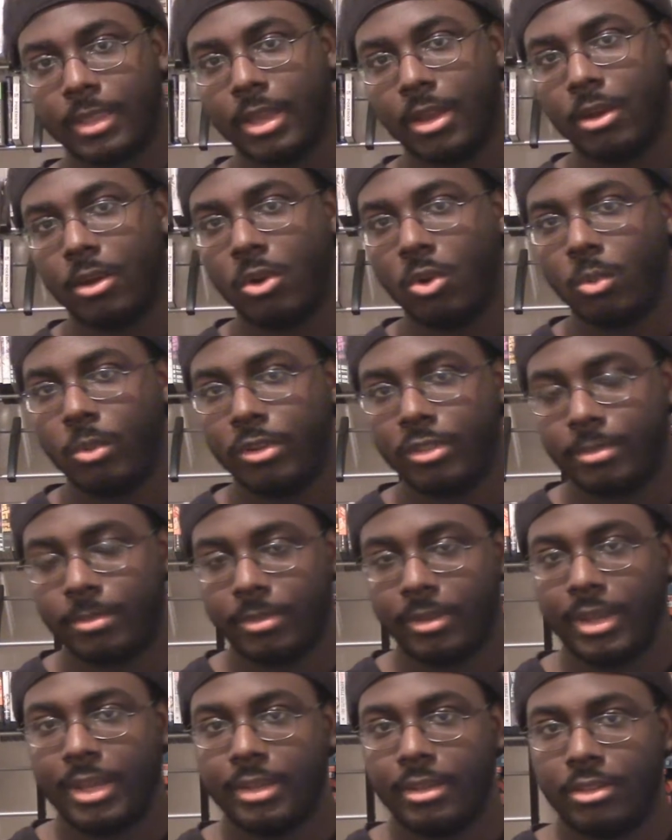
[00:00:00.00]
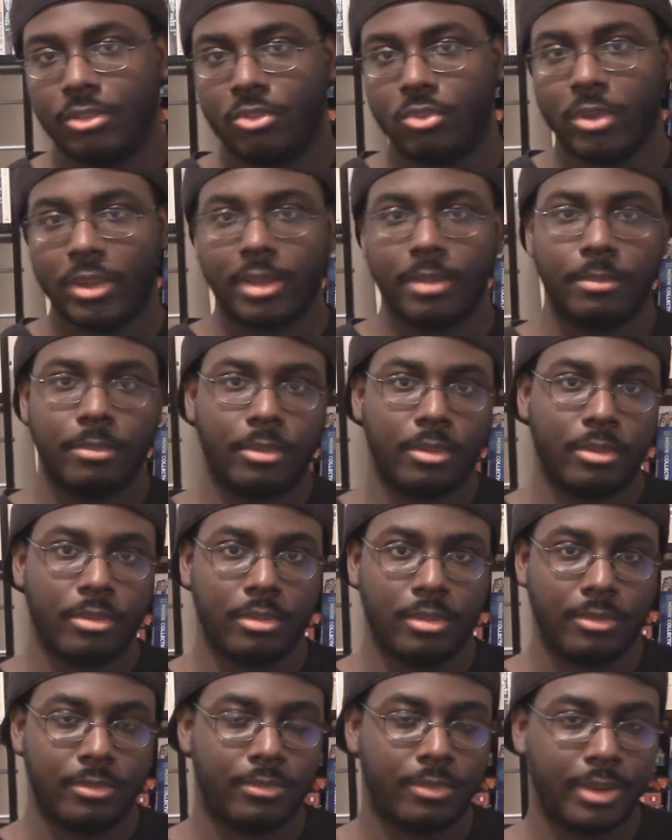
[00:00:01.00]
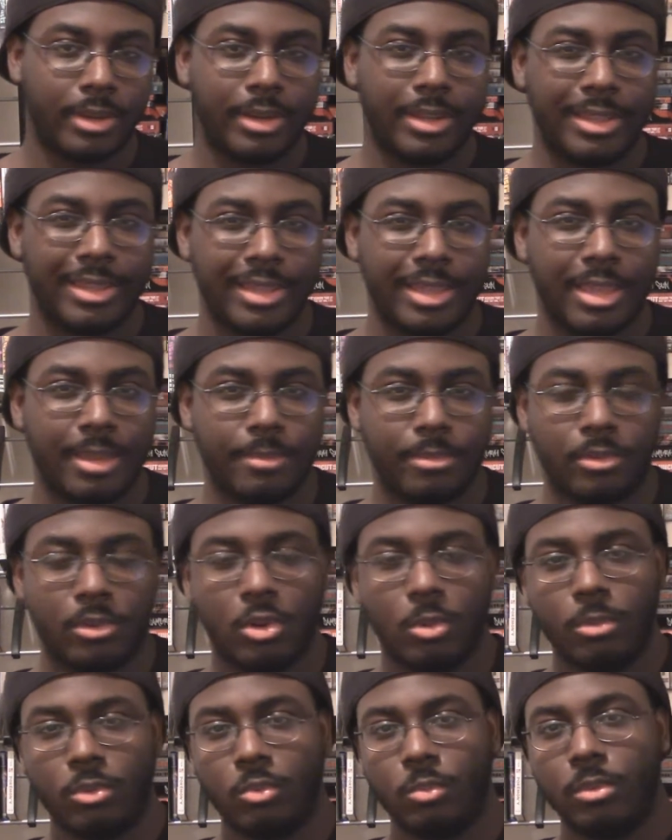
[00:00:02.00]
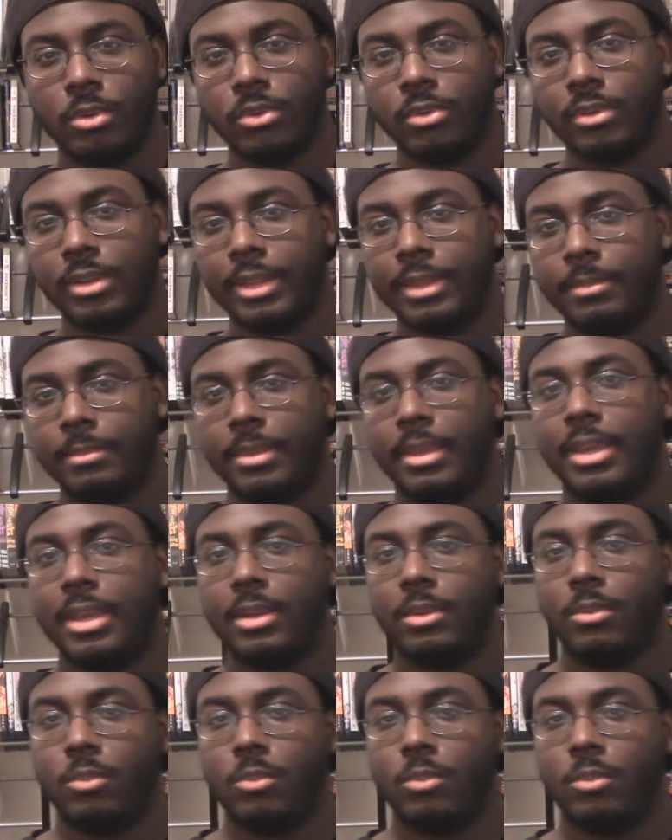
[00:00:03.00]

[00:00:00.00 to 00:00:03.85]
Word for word: I always play these Dragon Ball Z fighting games and always wonder, like, man,